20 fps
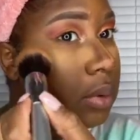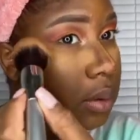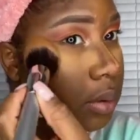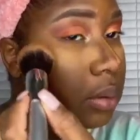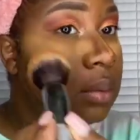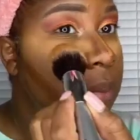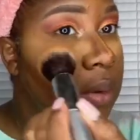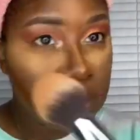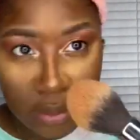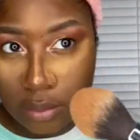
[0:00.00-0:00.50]

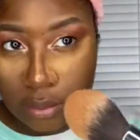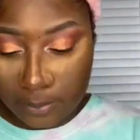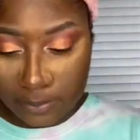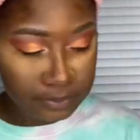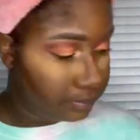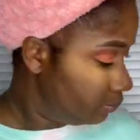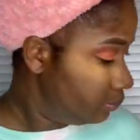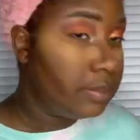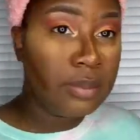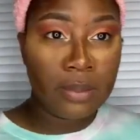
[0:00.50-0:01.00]
So
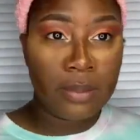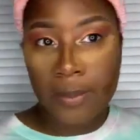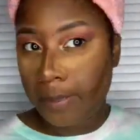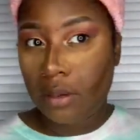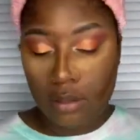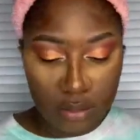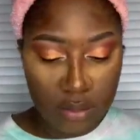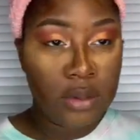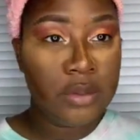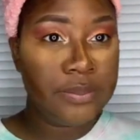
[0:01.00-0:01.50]
now I'm
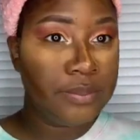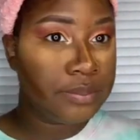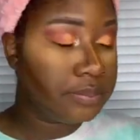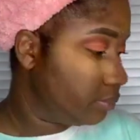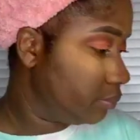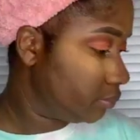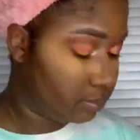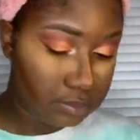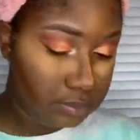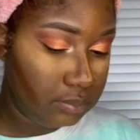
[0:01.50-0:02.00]
adding
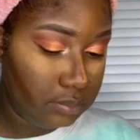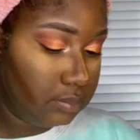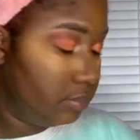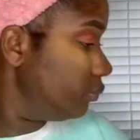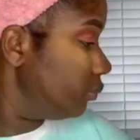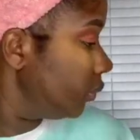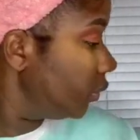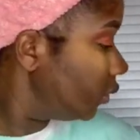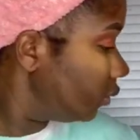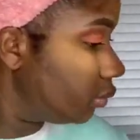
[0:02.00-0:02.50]
more of
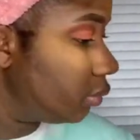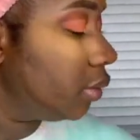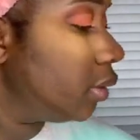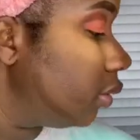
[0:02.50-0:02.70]
that